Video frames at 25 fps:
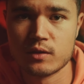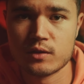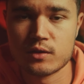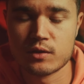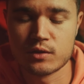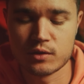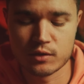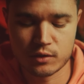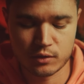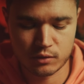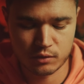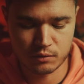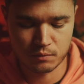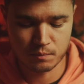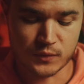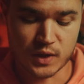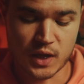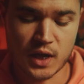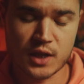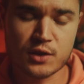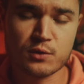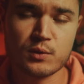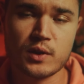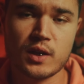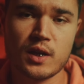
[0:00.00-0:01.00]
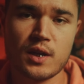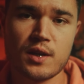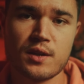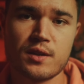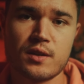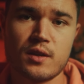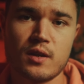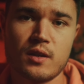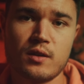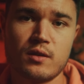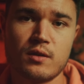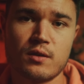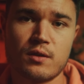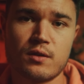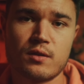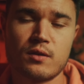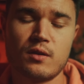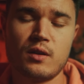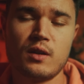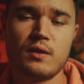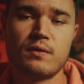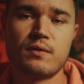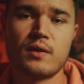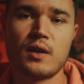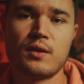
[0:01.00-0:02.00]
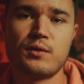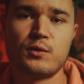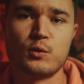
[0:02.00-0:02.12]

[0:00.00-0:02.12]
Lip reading: So that's why I think the 35